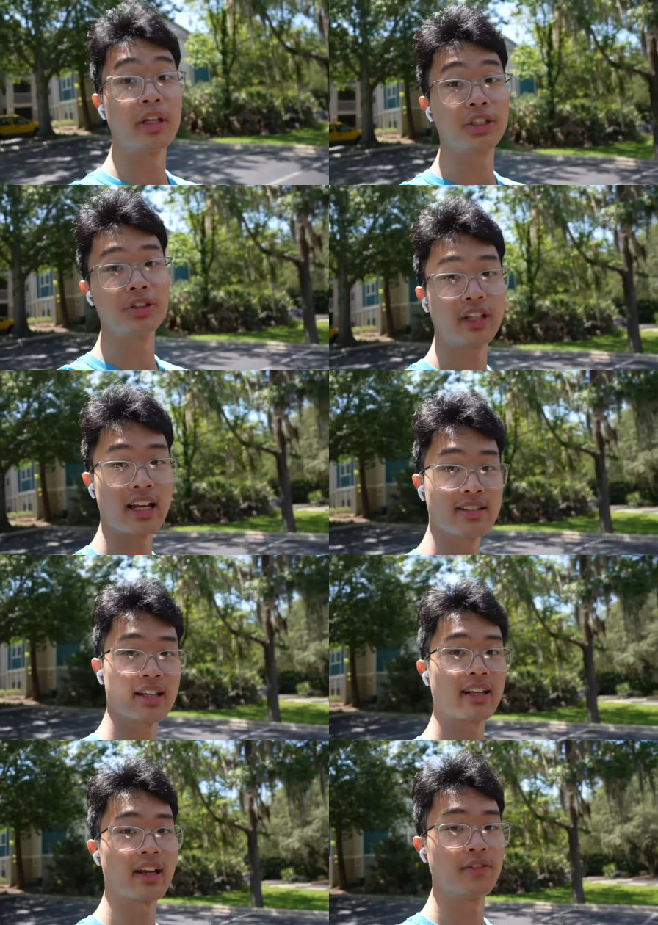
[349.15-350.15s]
Make sure you guys
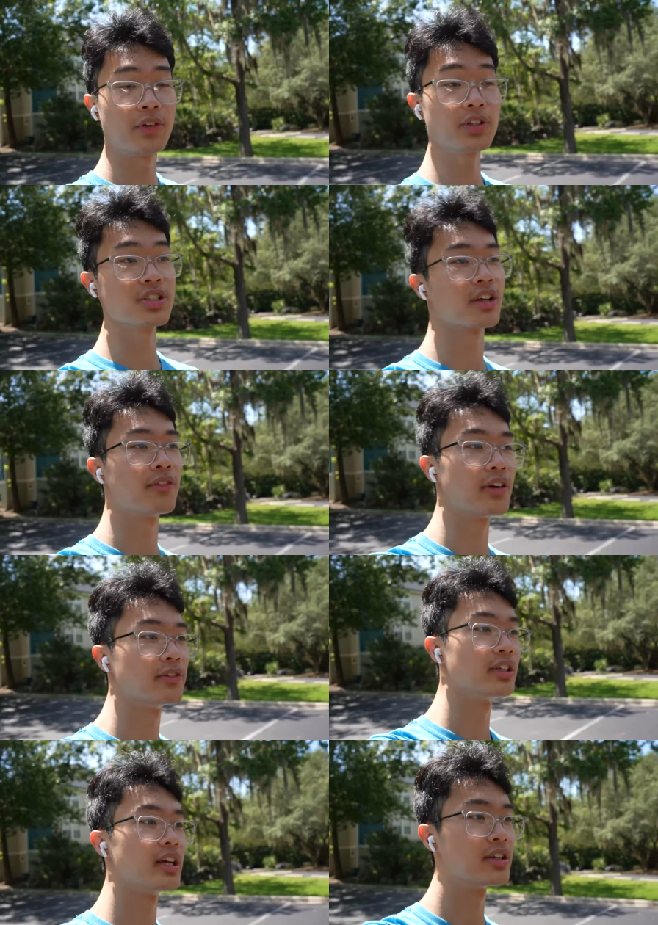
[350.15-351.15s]
take care of yourself
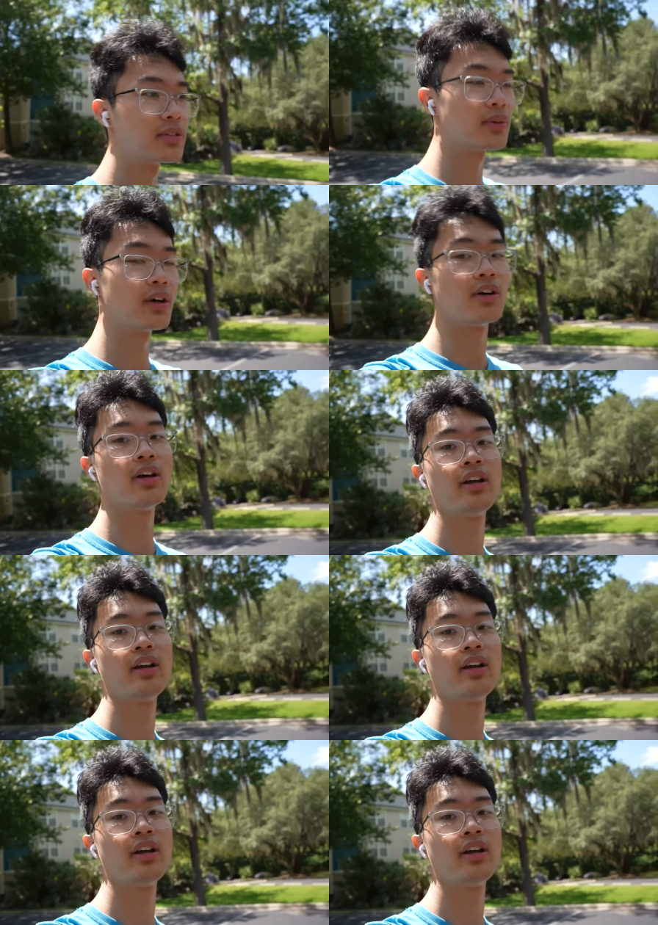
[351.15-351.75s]
every day as well.